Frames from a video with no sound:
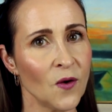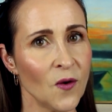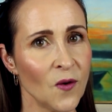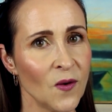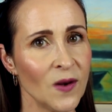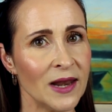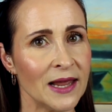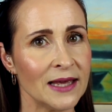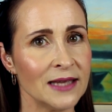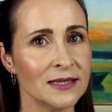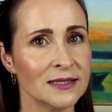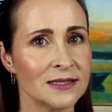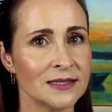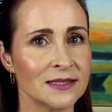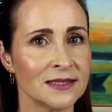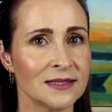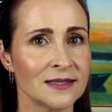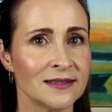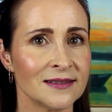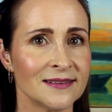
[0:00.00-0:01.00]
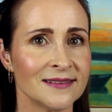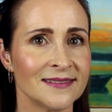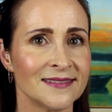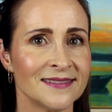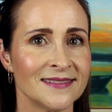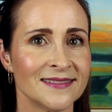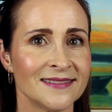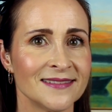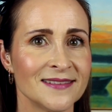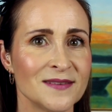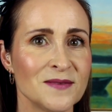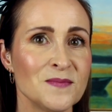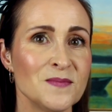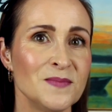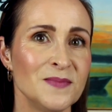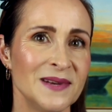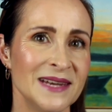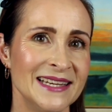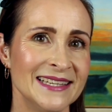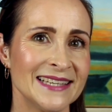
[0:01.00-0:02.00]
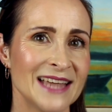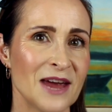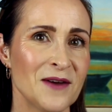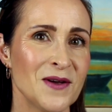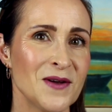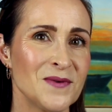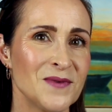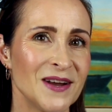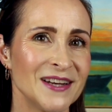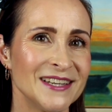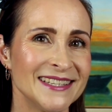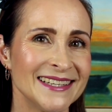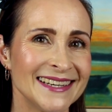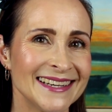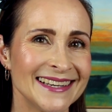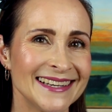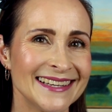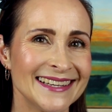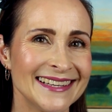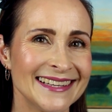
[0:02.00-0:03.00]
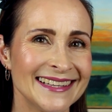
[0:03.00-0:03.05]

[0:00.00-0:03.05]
or less, please carry on watching.